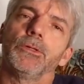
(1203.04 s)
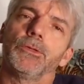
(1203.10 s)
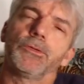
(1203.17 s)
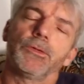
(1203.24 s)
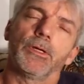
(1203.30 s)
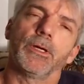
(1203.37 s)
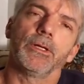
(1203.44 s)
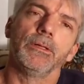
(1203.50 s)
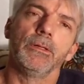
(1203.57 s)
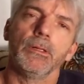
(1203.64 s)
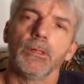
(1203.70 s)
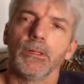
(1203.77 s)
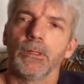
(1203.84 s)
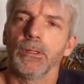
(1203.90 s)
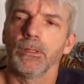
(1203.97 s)
said,
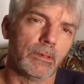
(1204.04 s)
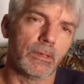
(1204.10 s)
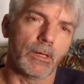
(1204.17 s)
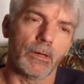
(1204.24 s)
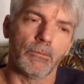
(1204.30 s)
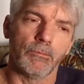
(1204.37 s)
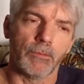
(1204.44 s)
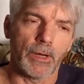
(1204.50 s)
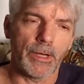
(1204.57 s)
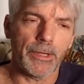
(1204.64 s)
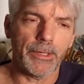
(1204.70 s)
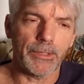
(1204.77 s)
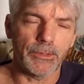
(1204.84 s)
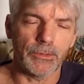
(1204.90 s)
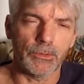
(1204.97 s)
A
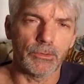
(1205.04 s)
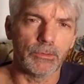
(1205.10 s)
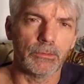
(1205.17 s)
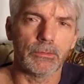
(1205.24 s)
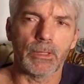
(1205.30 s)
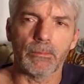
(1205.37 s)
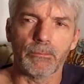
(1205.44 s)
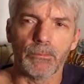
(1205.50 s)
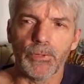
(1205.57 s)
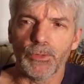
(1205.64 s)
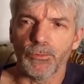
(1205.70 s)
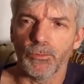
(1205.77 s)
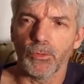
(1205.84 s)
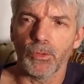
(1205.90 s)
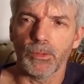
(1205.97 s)
vine grew up
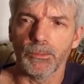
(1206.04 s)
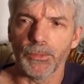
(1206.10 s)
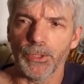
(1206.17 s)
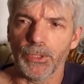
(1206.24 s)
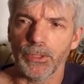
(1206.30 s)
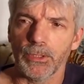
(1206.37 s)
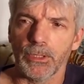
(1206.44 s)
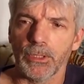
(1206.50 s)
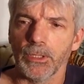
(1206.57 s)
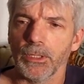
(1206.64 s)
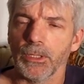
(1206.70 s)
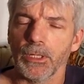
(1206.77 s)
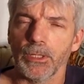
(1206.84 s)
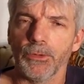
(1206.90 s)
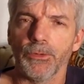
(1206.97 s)
before me, and it
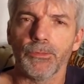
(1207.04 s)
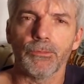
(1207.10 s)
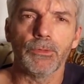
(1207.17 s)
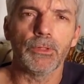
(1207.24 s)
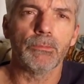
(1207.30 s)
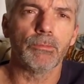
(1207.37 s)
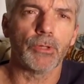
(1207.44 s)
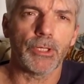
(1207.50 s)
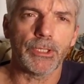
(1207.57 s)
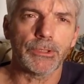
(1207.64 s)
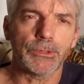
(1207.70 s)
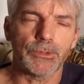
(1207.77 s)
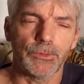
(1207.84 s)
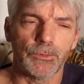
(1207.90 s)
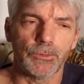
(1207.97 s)
had three
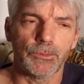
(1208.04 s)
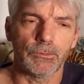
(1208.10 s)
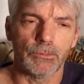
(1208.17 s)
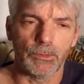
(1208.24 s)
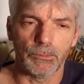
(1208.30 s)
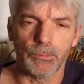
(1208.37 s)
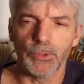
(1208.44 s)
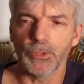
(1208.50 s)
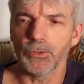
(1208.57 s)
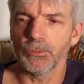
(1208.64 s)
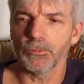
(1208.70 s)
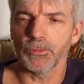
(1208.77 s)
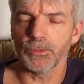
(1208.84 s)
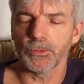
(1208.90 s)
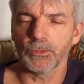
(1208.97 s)
branches with
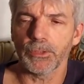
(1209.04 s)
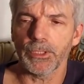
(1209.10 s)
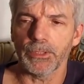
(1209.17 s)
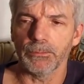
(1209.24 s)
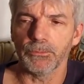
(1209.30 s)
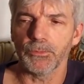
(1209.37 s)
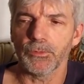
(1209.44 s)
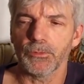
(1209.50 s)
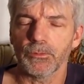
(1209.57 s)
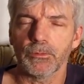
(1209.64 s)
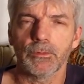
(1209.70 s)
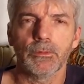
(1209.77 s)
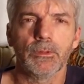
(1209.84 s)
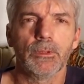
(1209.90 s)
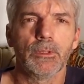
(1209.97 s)
beautiful grapes.
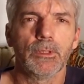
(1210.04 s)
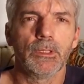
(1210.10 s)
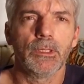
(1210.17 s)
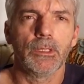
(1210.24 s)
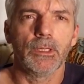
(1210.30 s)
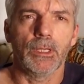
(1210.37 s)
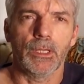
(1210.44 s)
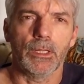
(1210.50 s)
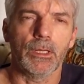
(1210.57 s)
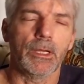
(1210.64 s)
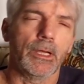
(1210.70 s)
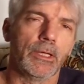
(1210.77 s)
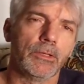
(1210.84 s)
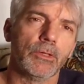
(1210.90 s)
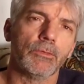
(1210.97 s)
And I
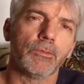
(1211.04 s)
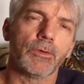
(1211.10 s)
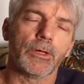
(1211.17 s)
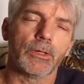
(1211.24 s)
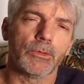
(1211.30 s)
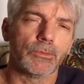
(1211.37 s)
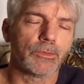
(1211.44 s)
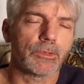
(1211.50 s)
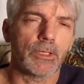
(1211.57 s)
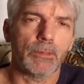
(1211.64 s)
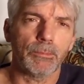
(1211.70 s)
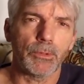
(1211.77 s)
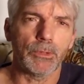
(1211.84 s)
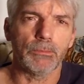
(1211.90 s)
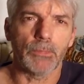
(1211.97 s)
had the Pharaoh's
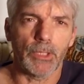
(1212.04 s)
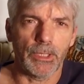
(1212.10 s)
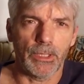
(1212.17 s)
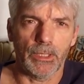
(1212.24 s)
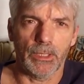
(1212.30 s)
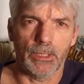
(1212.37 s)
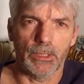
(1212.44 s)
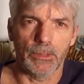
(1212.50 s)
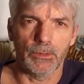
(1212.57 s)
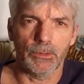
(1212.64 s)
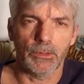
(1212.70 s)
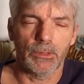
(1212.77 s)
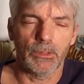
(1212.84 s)
cup in my hand,